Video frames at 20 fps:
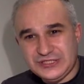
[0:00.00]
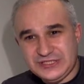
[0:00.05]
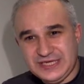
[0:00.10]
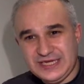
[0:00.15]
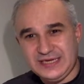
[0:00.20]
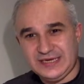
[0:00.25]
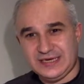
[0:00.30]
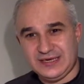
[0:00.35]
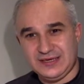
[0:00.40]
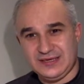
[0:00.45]

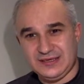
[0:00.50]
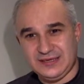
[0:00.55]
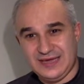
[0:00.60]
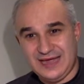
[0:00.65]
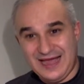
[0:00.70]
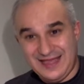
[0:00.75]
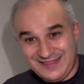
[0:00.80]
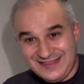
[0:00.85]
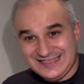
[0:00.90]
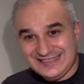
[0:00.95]
signal,
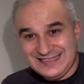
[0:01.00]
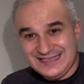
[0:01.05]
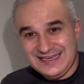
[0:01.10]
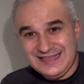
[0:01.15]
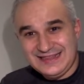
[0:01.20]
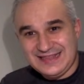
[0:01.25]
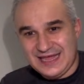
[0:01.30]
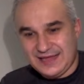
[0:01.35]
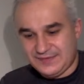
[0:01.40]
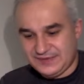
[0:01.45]
a
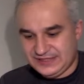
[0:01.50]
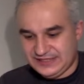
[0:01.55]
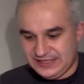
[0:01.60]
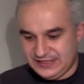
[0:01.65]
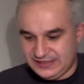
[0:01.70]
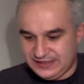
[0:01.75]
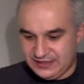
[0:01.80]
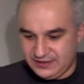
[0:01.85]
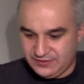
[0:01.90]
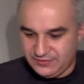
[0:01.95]
discrete time
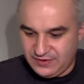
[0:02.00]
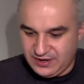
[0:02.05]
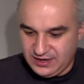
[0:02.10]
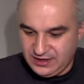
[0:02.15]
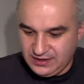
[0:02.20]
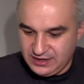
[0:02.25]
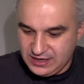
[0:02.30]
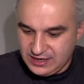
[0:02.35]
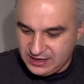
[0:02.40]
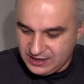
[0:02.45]
signal,
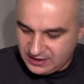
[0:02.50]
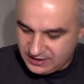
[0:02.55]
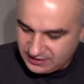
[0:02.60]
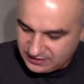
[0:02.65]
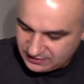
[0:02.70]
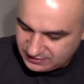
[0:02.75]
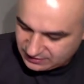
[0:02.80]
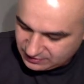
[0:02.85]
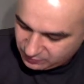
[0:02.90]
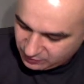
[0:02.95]
right?
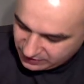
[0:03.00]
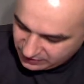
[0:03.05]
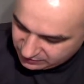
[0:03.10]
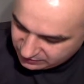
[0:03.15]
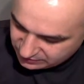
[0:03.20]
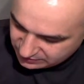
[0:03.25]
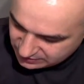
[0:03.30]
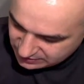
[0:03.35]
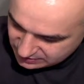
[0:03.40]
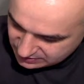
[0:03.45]
The way